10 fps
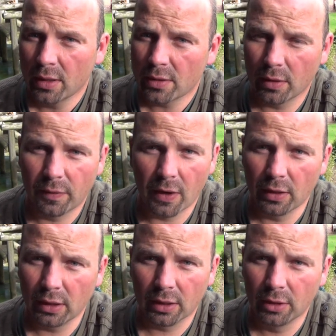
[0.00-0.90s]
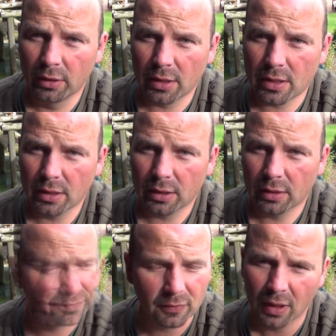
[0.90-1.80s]
It's got very little goodness in
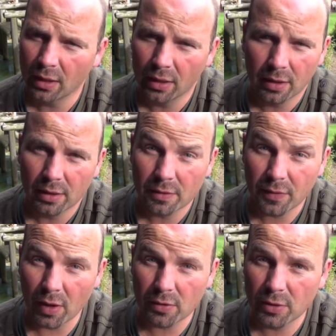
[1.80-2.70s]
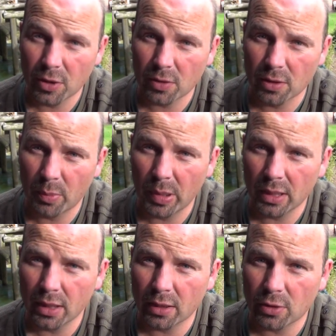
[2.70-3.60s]
it. As far as reducing the
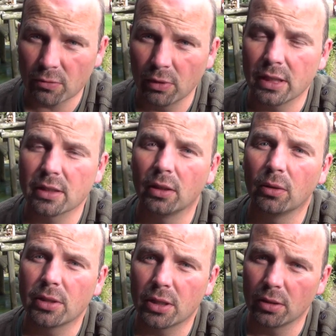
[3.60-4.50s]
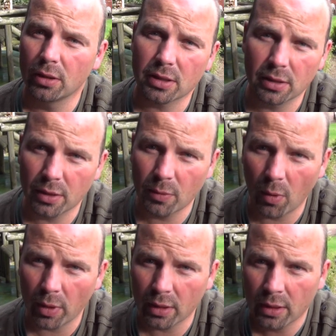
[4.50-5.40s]
pH, releasing loads of goodness into the
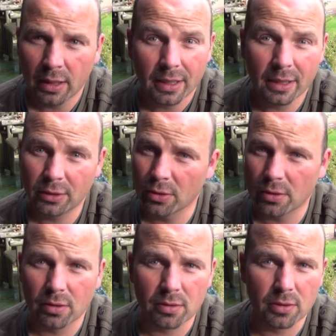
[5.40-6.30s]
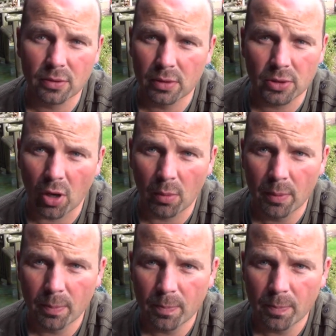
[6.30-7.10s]
water, it just doesn't do the job.